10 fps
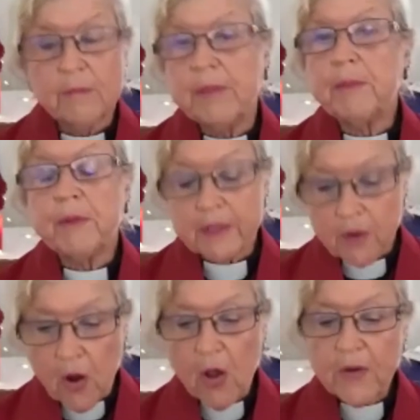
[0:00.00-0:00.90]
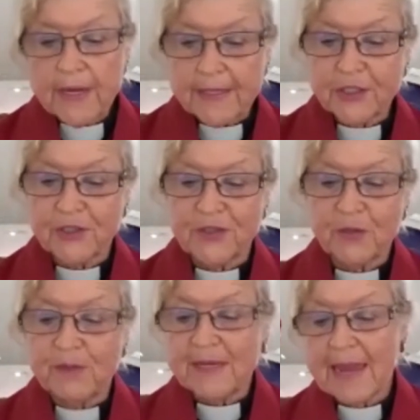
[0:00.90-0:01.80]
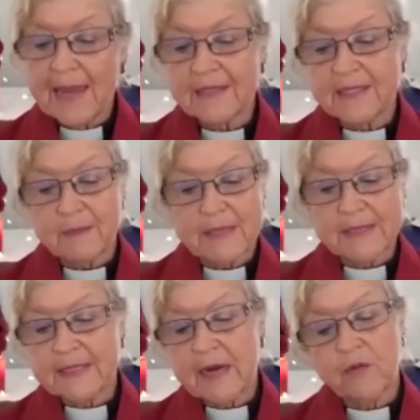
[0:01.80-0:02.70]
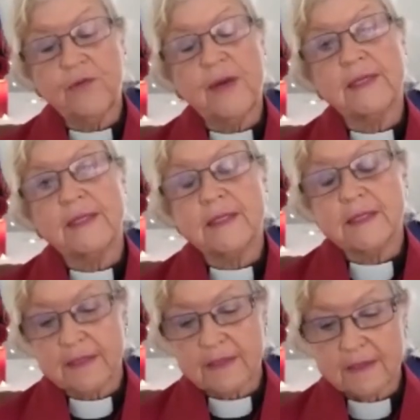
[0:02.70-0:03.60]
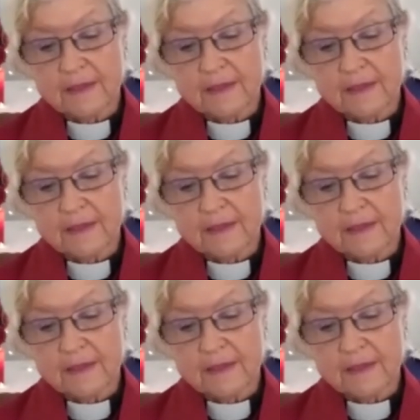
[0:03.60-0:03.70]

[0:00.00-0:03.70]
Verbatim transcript: People in all nations are being asked to make sacrifices,